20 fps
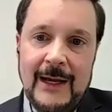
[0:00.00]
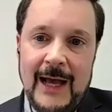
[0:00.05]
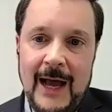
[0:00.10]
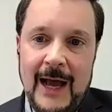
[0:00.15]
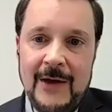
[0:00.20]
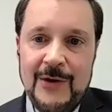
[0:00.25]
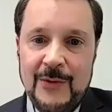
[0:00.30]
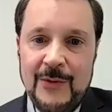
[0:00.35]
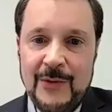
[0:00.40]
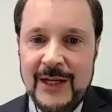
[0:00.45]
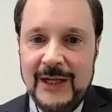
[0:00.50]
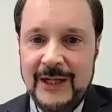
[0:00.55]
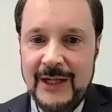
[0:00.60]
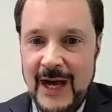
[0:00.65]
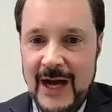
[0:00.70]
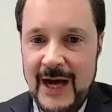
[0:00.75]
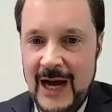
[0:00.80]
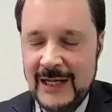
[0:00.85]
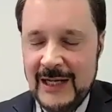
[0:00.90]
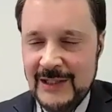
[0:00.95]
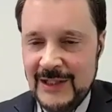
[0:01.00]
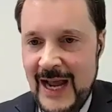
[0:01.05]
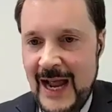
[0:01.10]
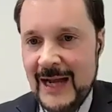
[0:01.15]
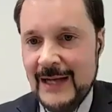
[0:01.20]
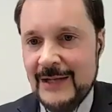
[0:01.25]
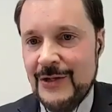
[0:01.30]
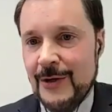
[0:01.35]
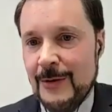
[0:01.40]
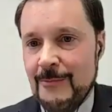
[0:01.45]
how you can
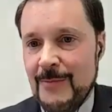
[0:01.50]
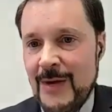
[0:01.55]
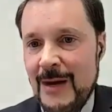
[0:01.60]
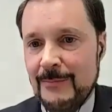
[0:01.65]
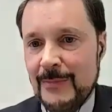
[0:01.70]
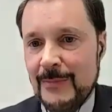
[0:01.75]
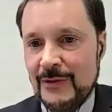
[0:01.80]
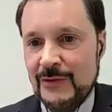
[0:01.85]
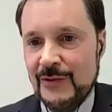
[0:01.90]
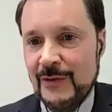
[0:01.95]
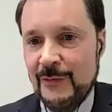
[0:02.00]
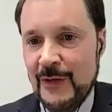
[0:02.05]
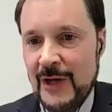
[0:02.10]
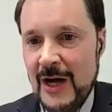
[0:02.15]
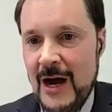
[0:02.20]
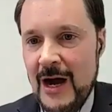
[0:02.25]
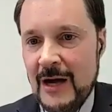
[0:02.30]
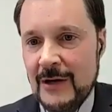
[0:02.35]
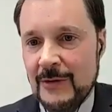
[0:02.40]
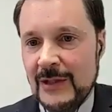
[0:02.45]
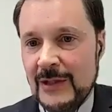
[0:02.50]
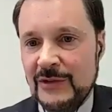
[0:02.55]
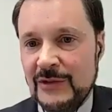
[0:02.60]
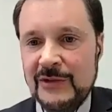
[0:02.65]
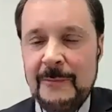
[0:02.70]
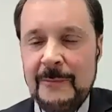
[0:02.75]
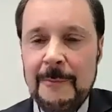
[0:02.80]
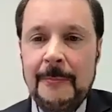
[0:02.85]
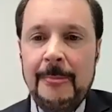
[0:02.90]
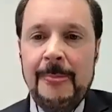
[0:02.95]
contact your members of Congress.